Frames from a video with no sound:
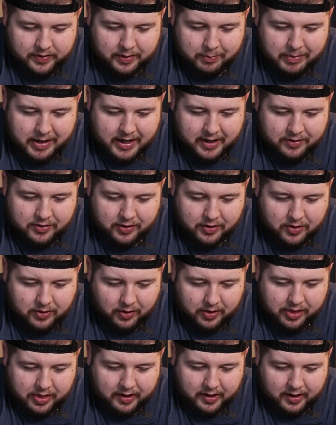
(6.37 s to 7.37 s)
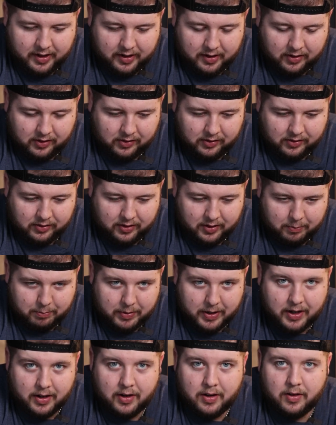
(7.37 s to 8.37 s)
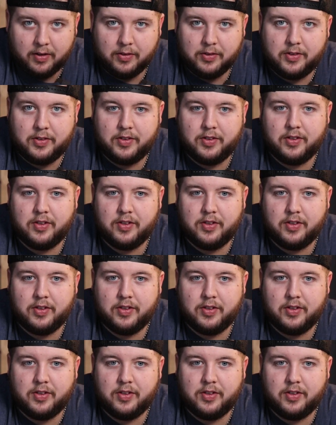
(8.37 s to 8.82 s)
of the magical things about